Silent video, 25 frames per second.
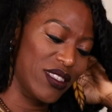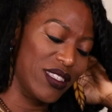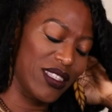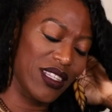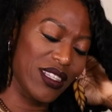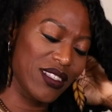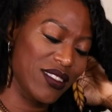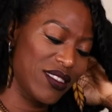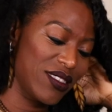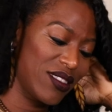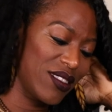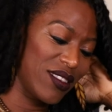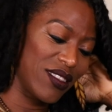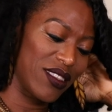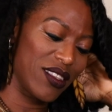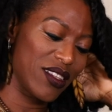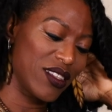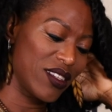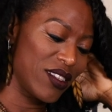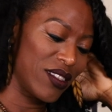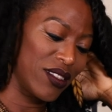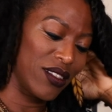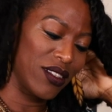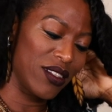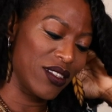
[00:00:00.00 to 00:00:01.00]
since
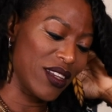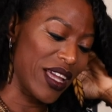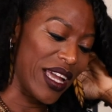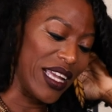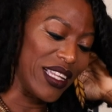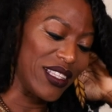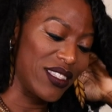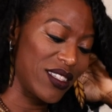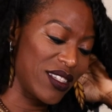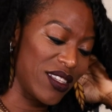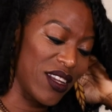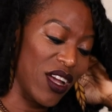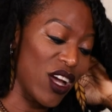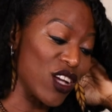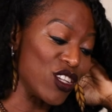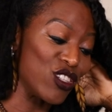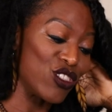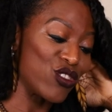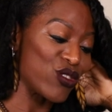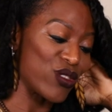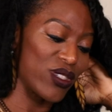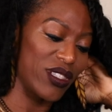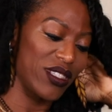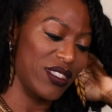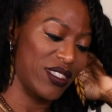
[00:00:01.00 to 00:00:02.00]
the
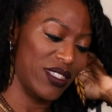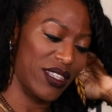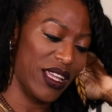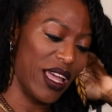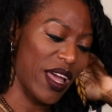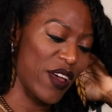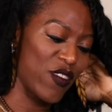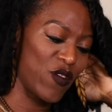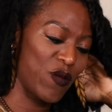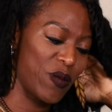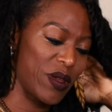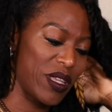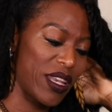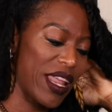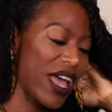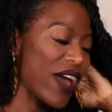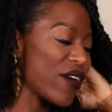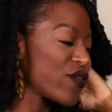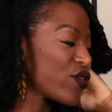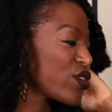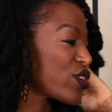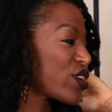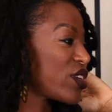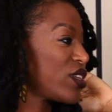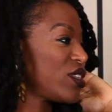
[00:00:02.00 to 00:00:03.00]
1900s have been
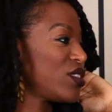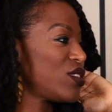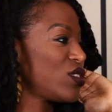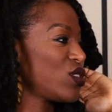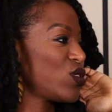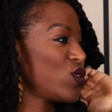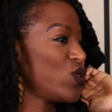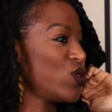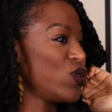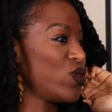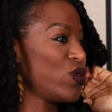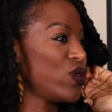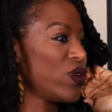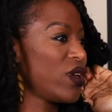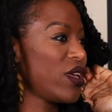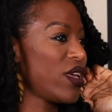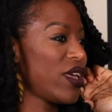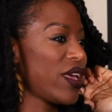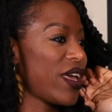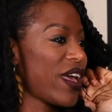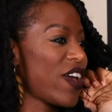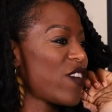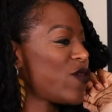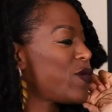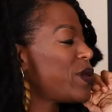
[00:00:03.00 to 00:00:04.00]
Africans who
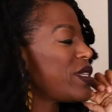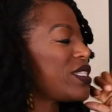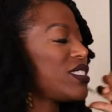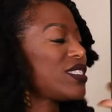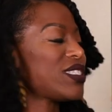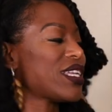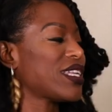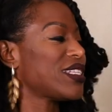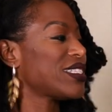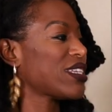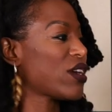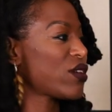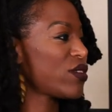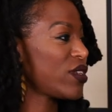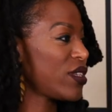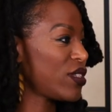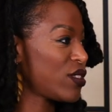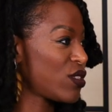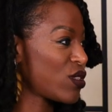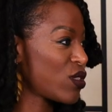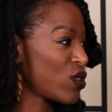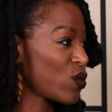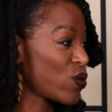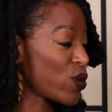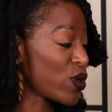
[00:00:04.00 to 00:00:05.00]
have been sent out
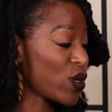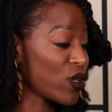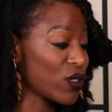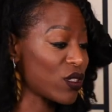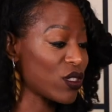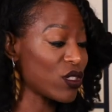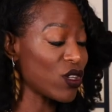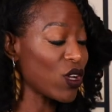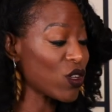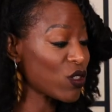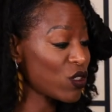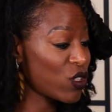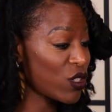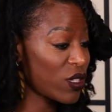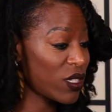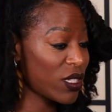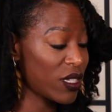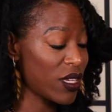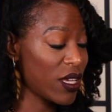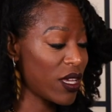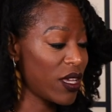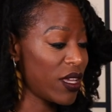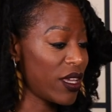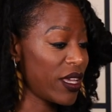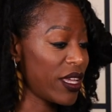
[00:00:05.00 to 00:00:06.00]
into the world, not
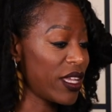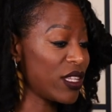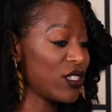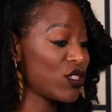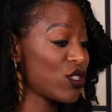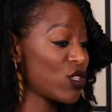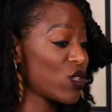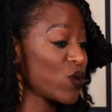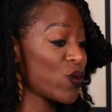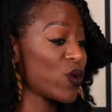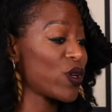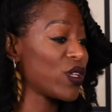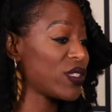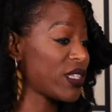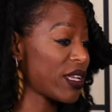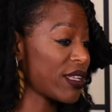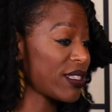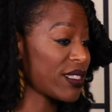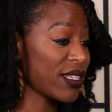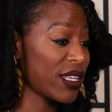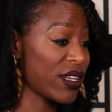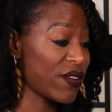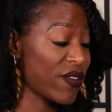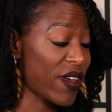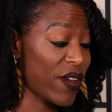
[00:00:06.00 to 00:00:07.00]
just into the world
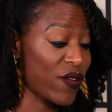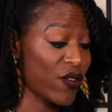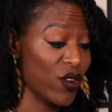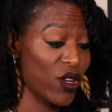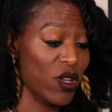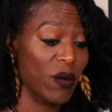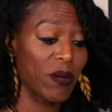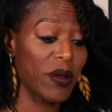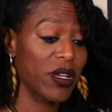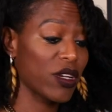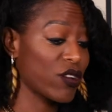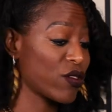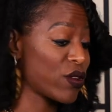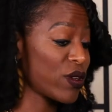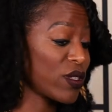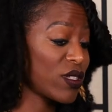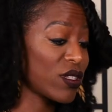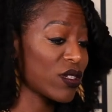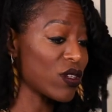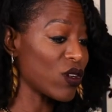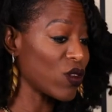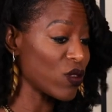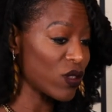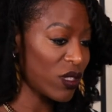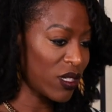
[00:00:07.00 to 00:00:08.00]
outside of Africa, but across
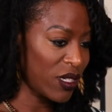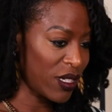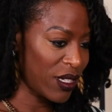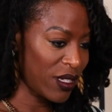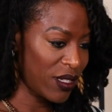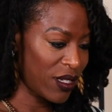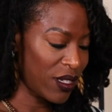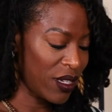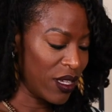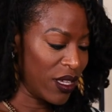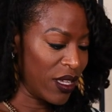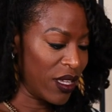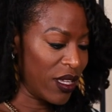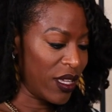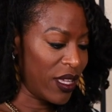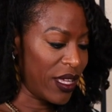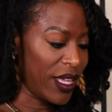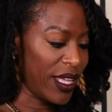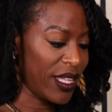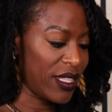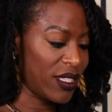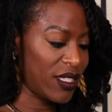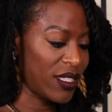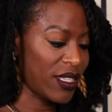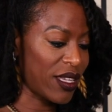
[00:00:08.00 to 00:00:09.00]
the continent
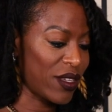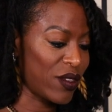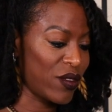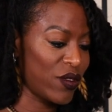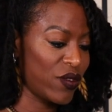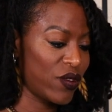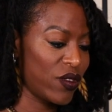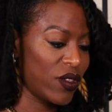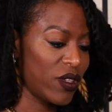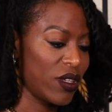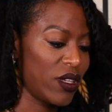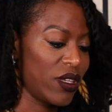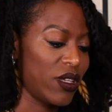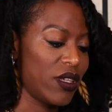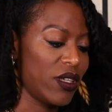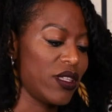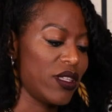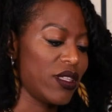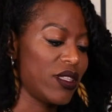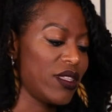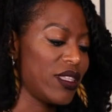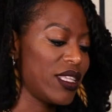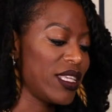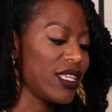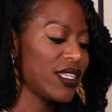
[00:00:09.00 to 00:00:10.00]
itself.
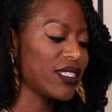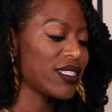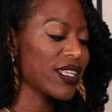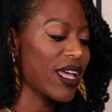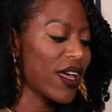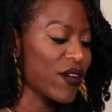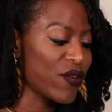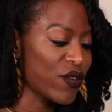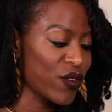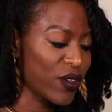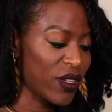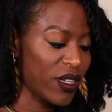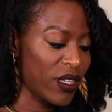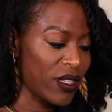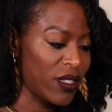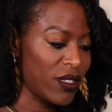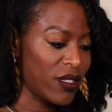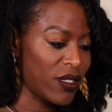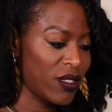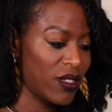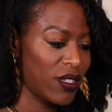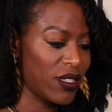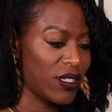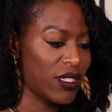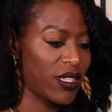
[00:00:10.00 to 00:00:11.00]
These
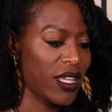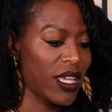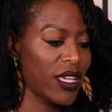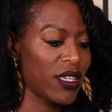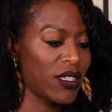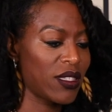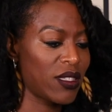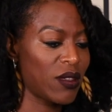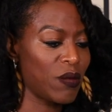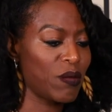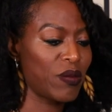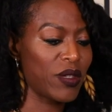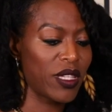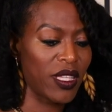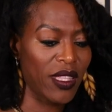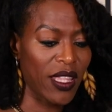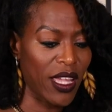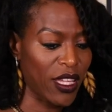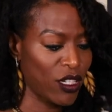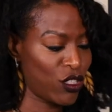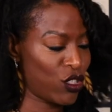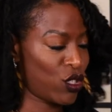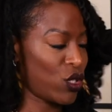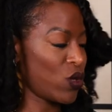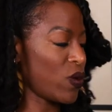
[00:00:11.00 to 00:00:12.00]
Africans, to say simply
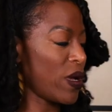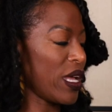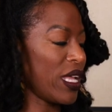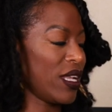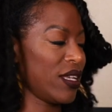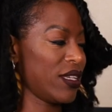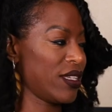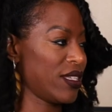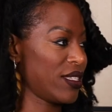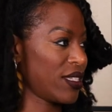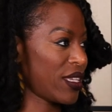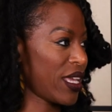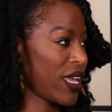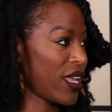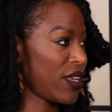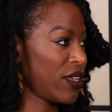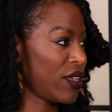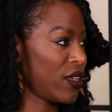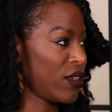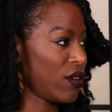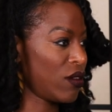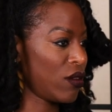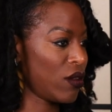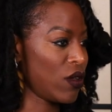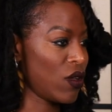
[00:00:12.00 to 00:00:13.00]
that Joel is
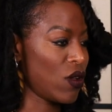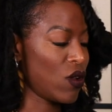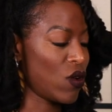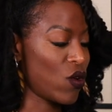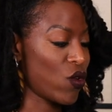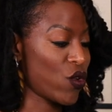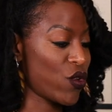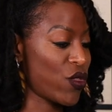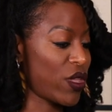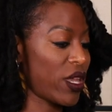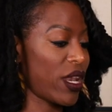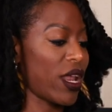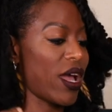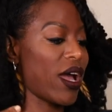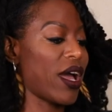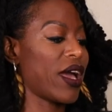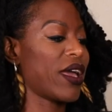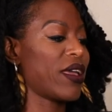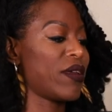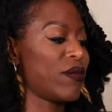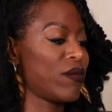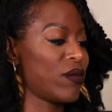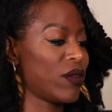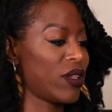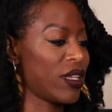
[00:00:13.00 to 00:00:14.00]
Kenyan or that
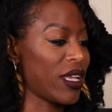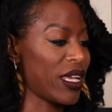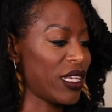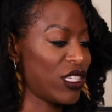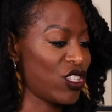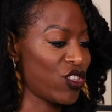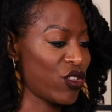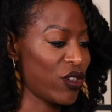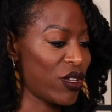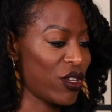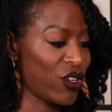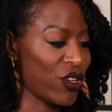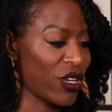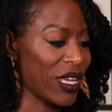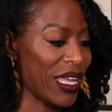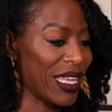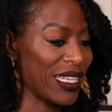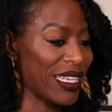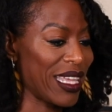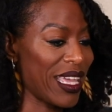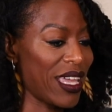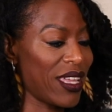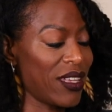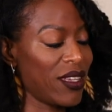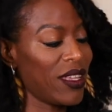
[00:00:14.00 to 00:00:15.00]
I'm Nigerian or
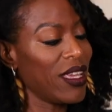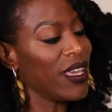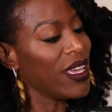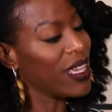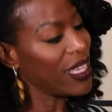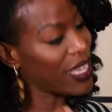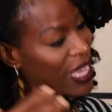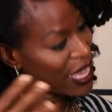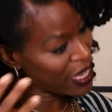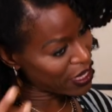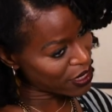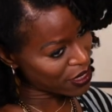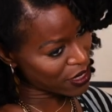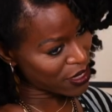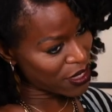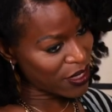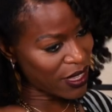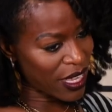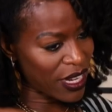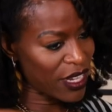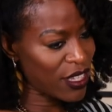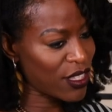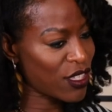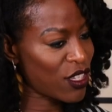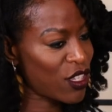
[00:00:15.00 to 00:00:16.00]
Ghanaian, yes,
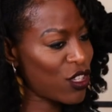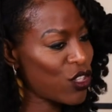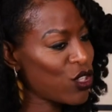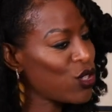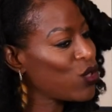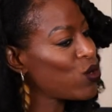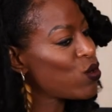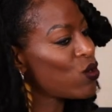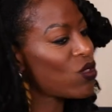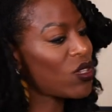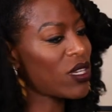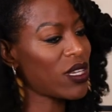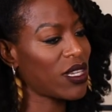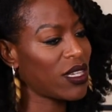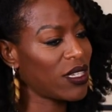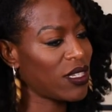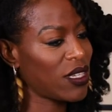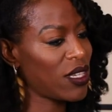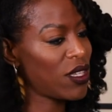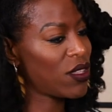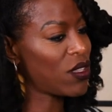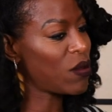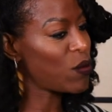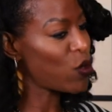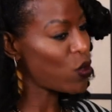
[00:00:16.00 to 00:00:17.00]
that is a huge and
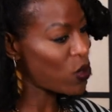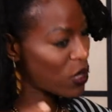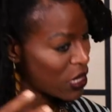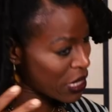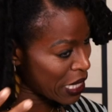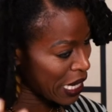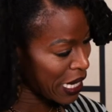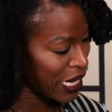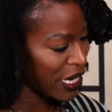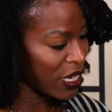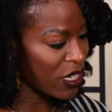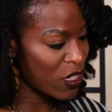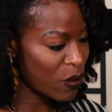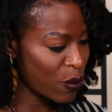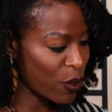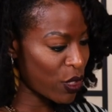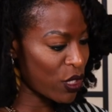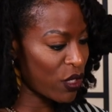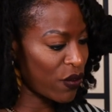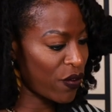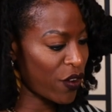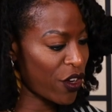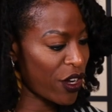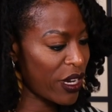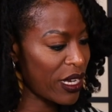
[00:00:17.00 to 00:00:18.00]
indeed the most salient
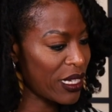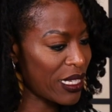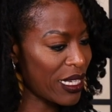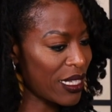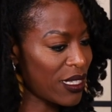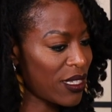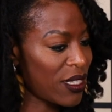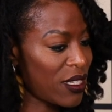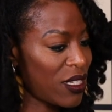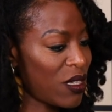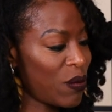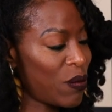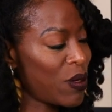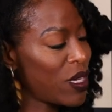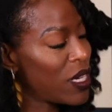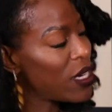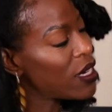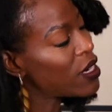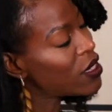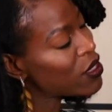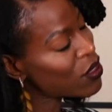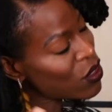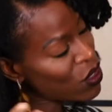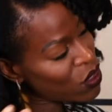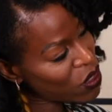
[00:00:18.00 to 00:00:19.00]
part of our identity, but
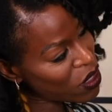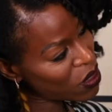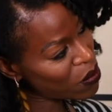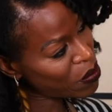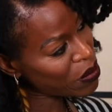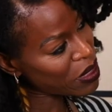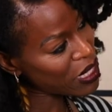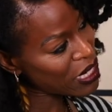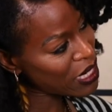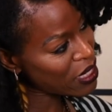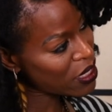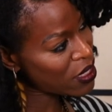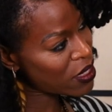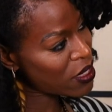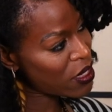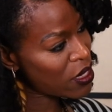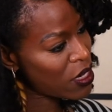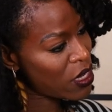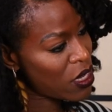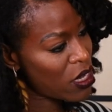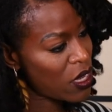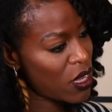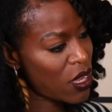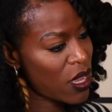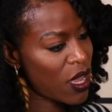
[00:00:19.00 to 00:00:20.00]
it is not complete.
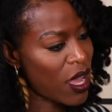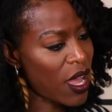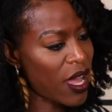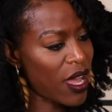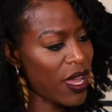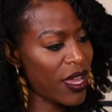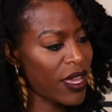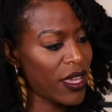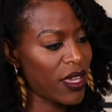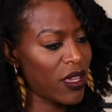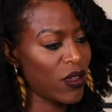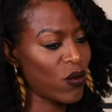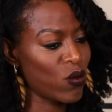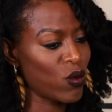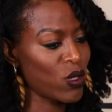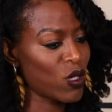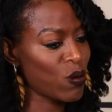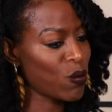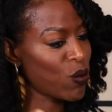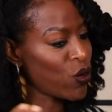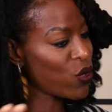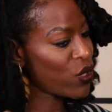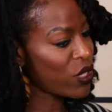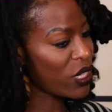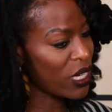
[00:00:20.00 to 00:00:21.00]
I was
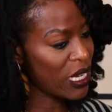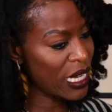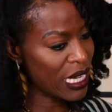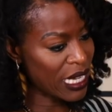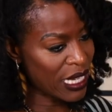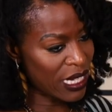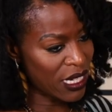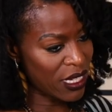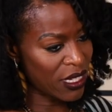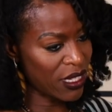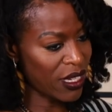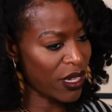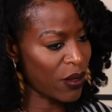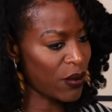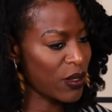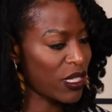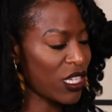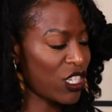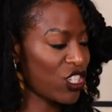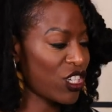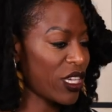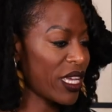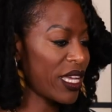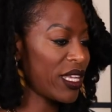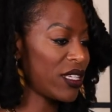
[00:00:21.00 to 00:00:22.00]
born in England, I was
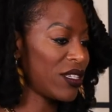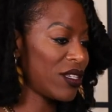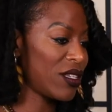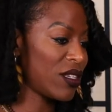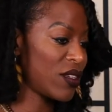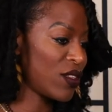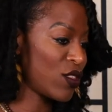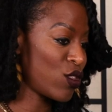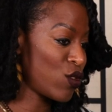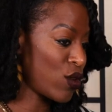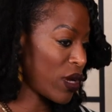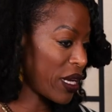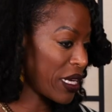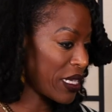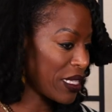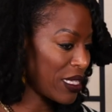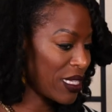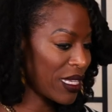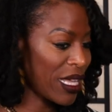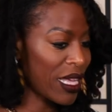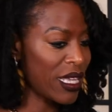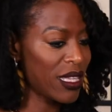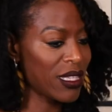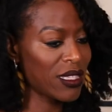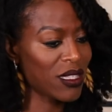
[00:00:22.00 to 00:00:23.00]
educated in the United
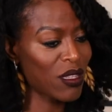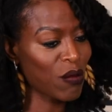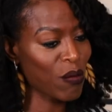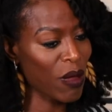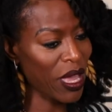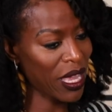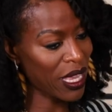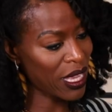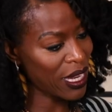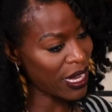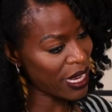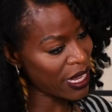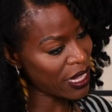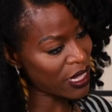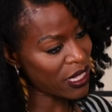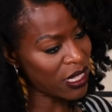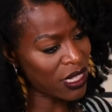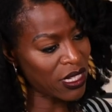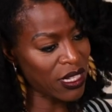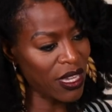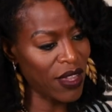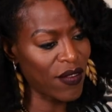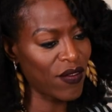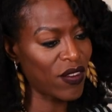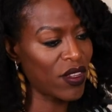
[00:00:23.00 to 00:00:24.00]
States, and back in
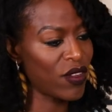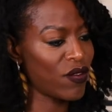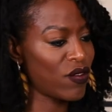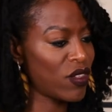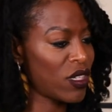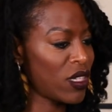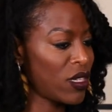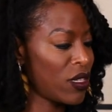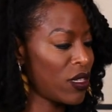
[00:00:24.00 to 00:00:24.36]
England, I've lived